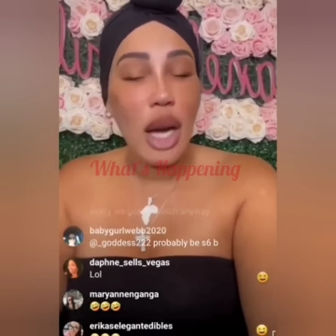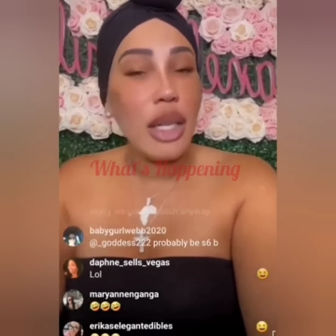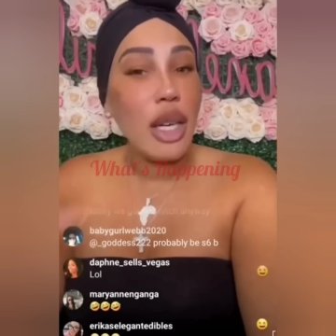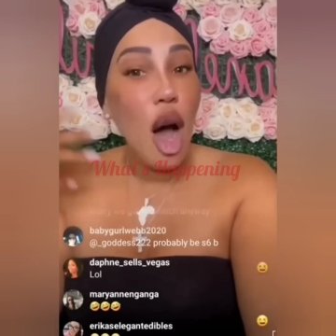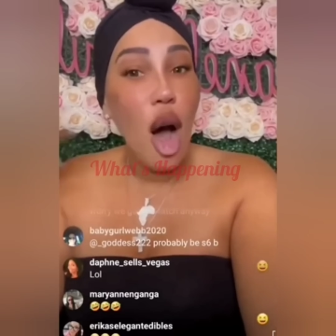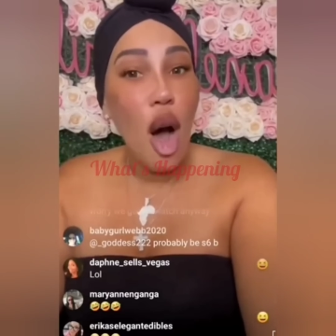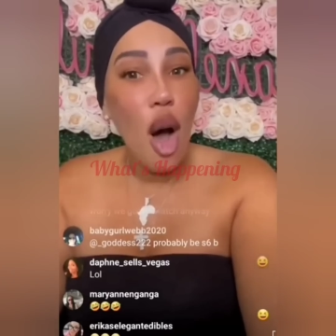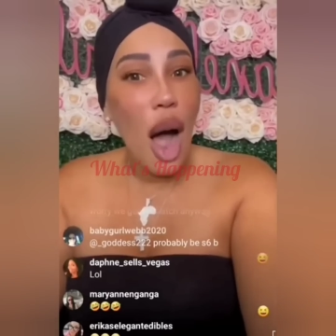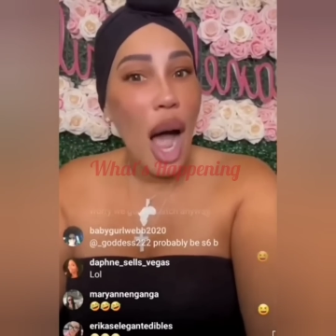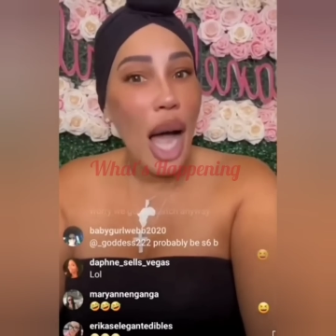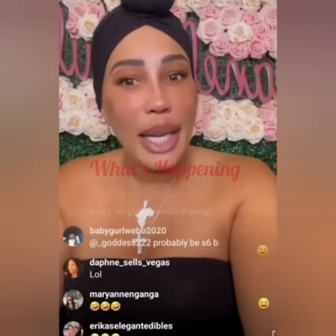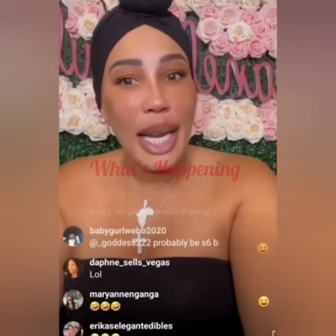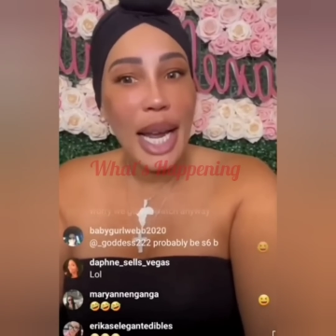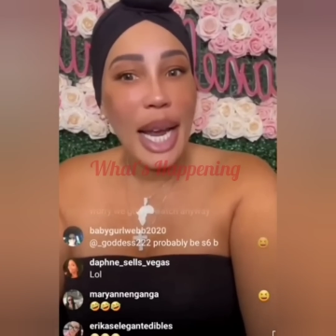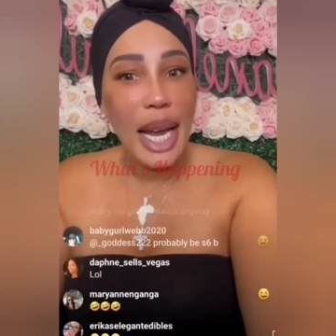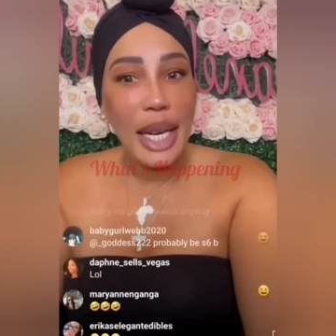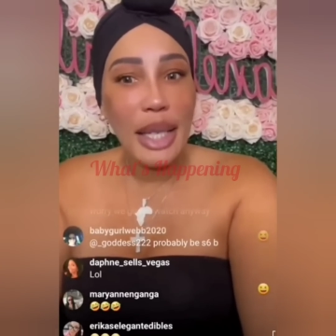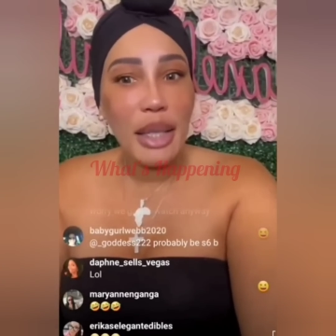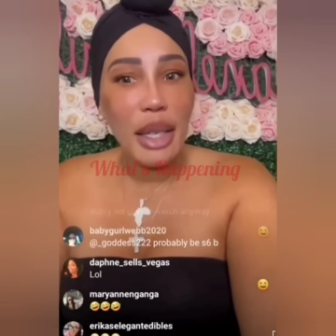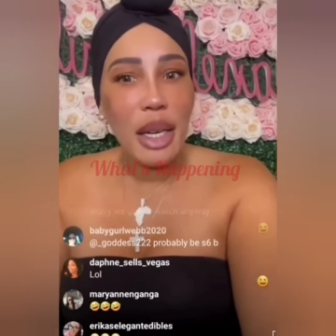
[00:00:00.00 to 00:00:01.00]
No, I
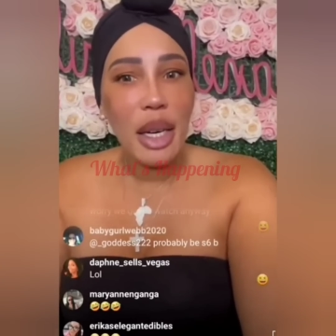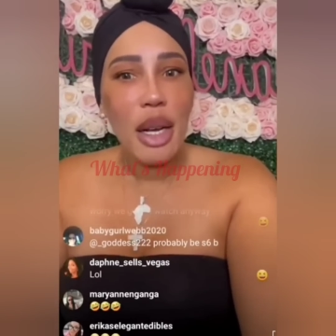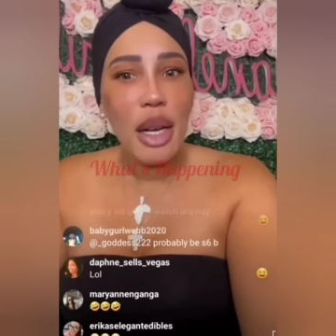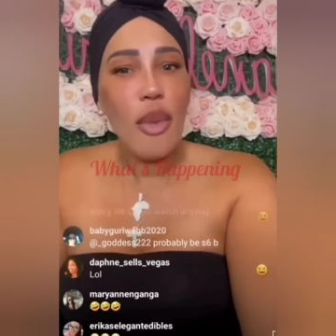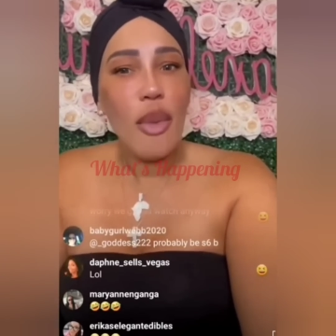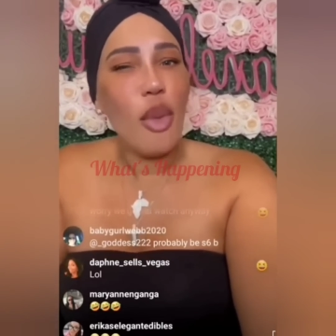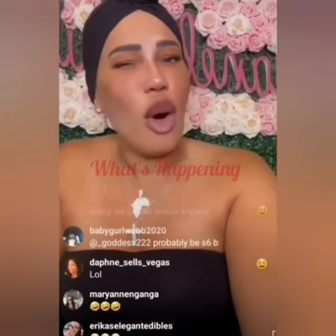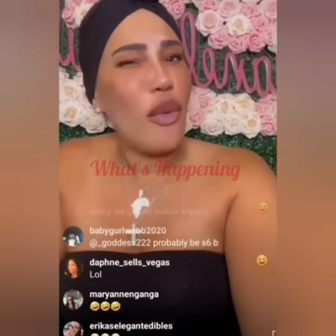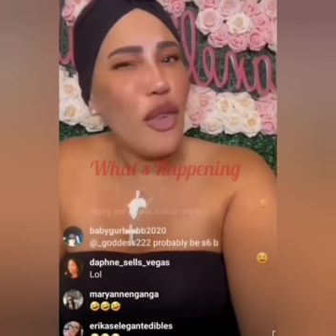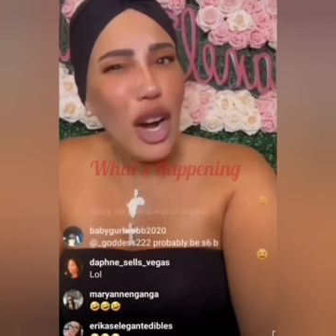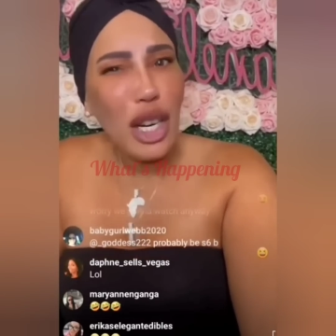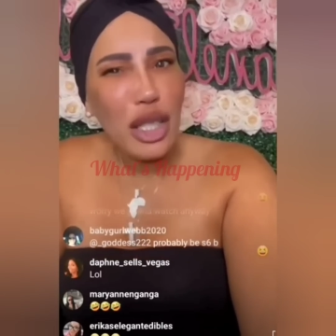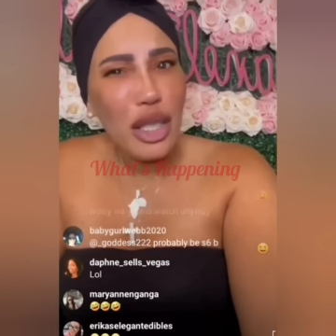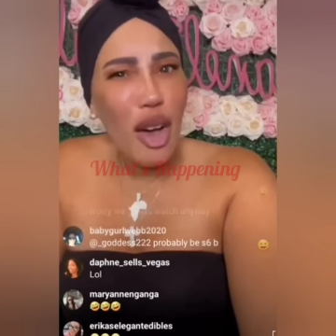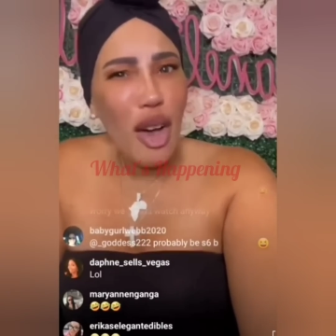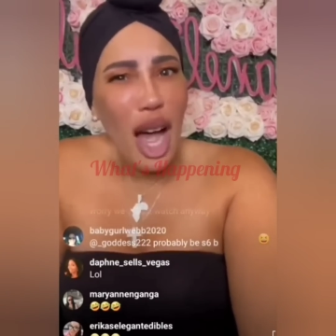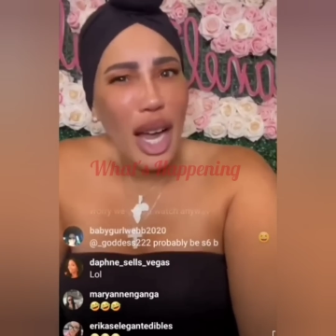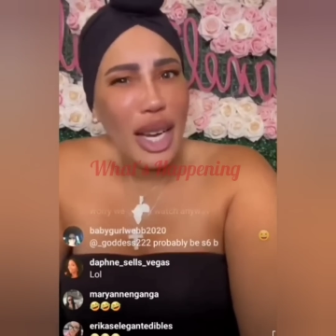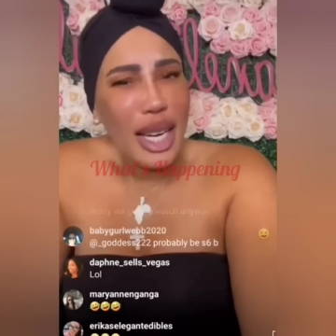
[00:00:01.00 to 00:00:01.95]
can't. Well, first of all,